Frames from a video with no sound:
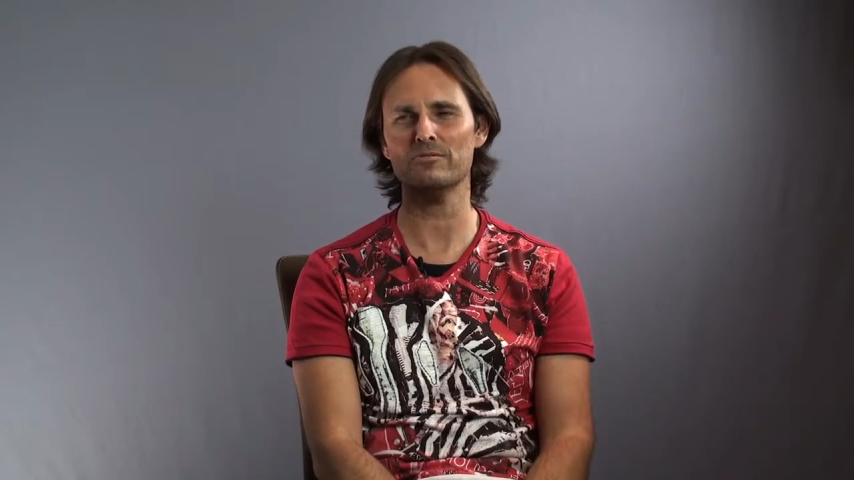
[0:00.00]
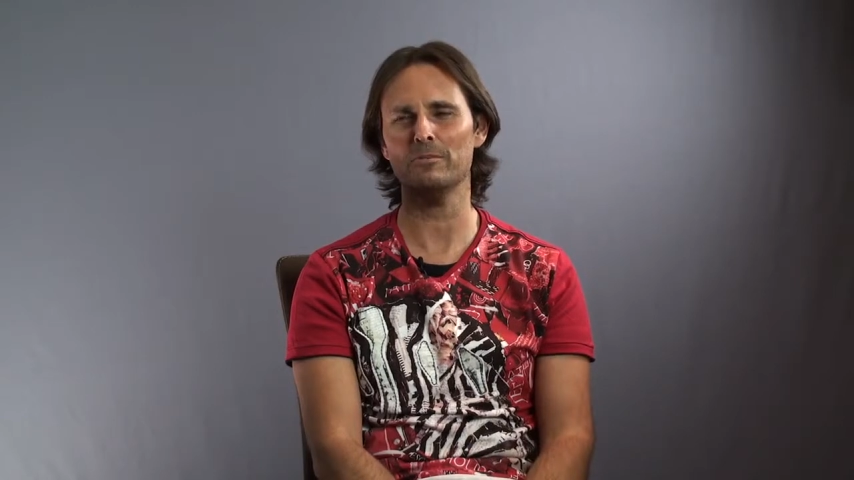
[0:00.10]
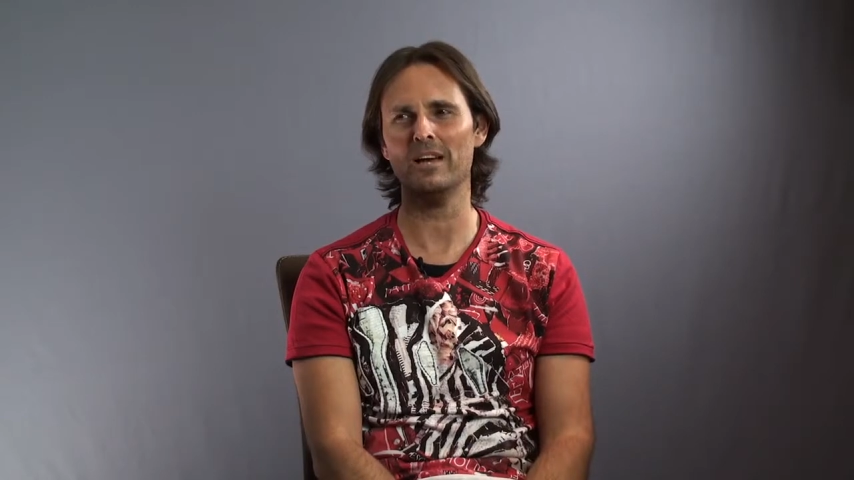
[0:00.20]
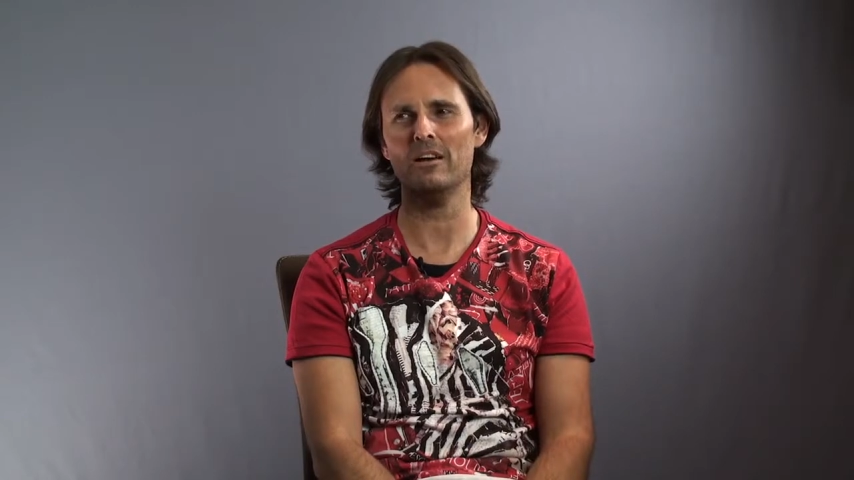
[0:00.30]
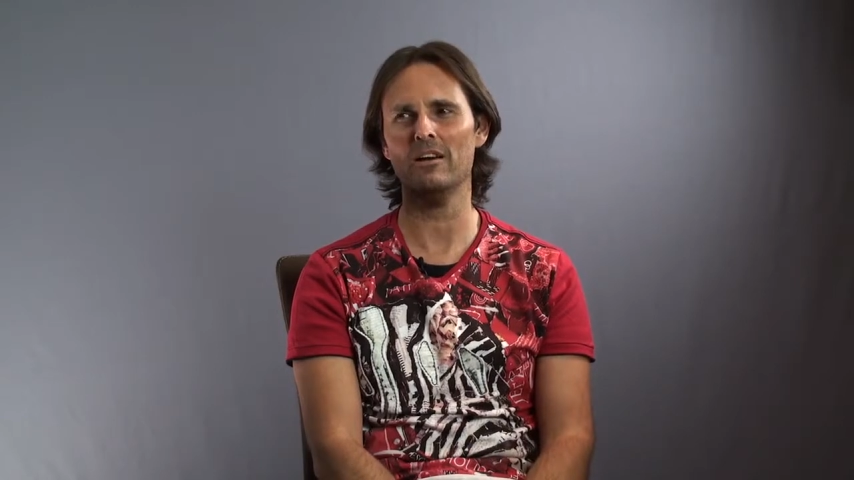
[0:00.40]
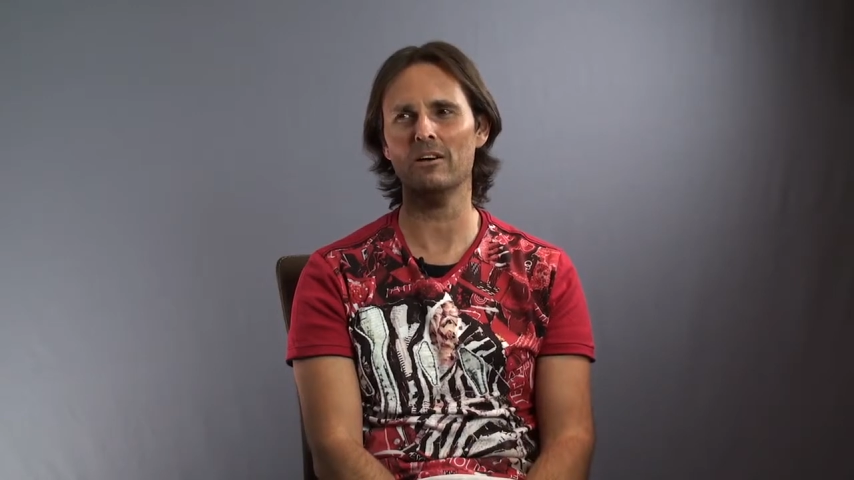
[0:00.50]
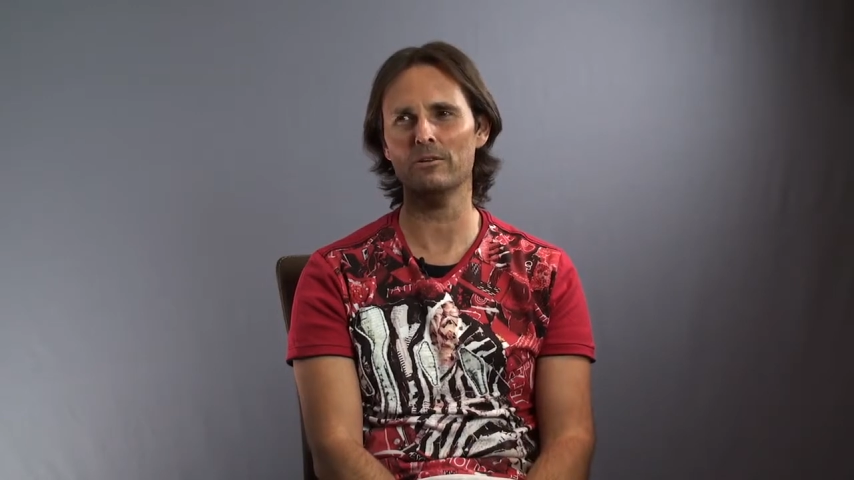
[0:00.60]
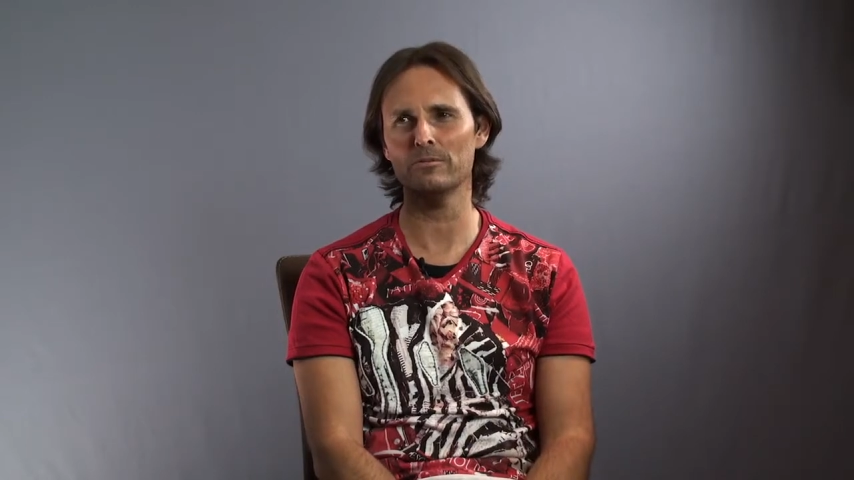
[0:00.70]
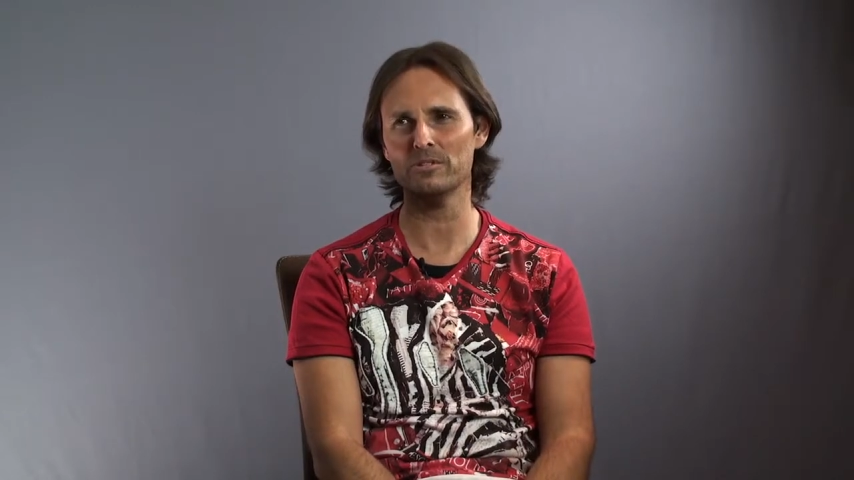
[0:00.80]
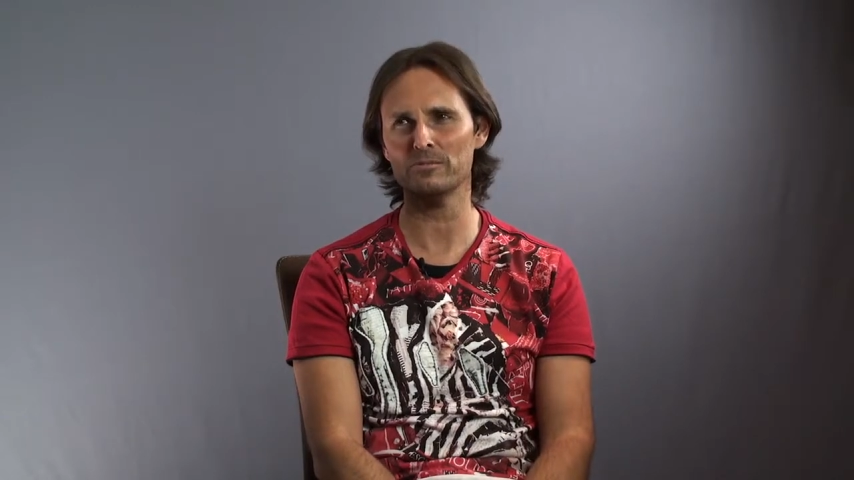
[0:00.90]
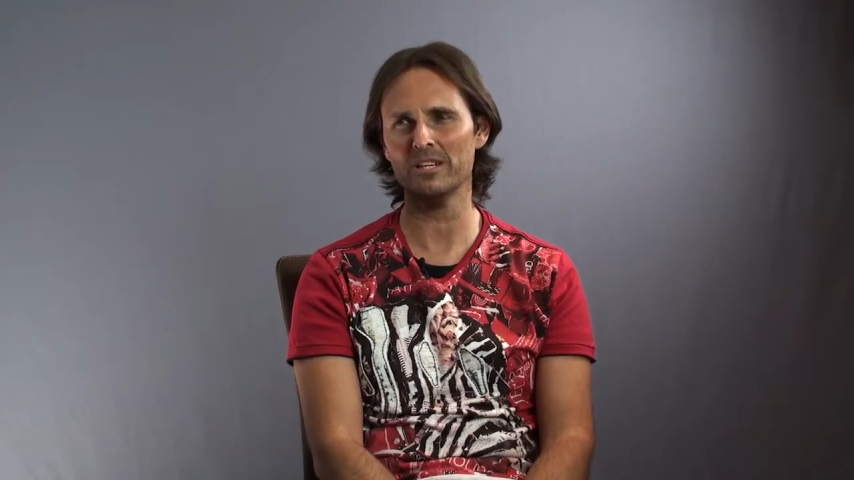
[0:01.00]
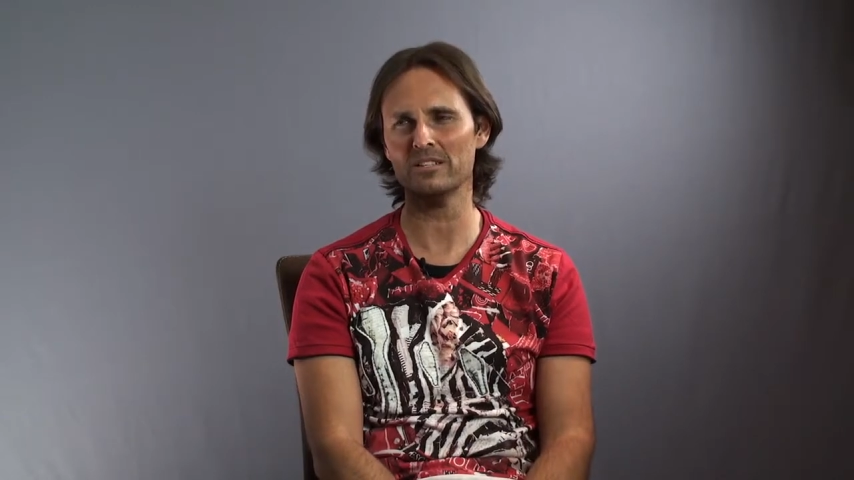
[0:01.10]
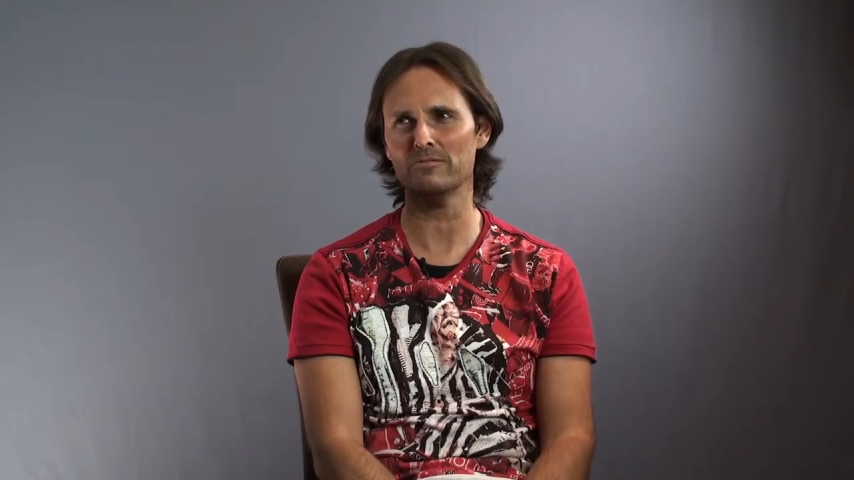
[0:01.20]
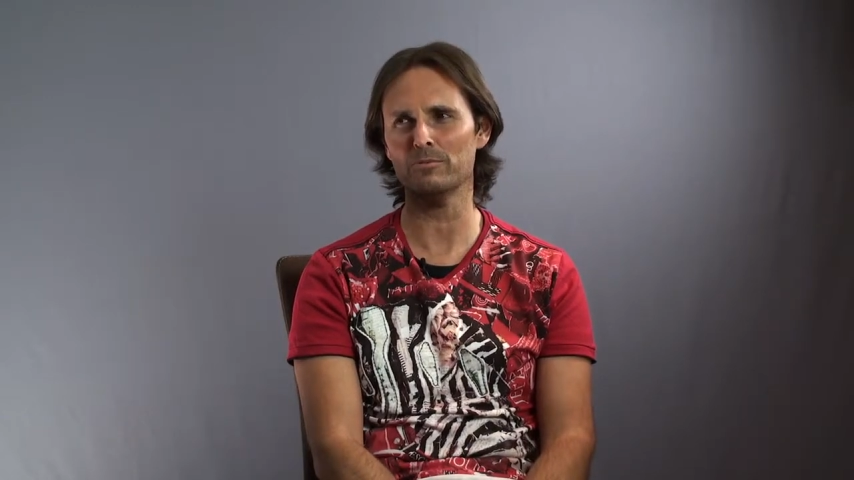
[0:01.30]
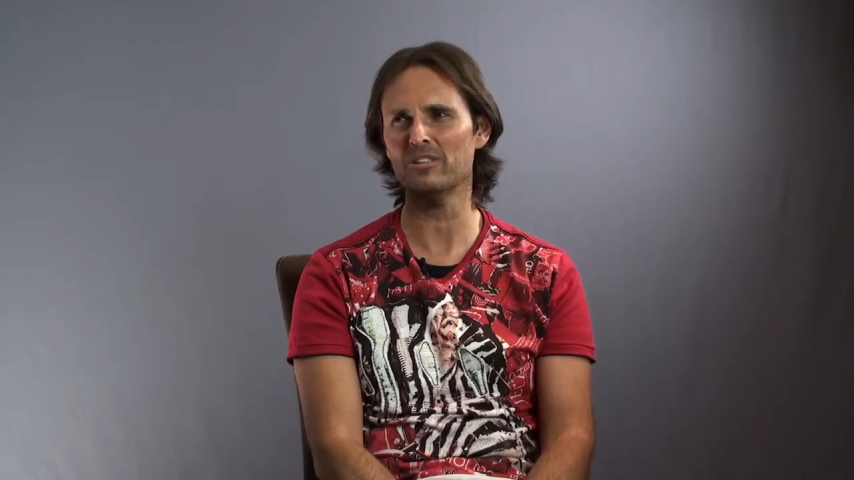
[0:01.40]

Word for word: from our own perspective.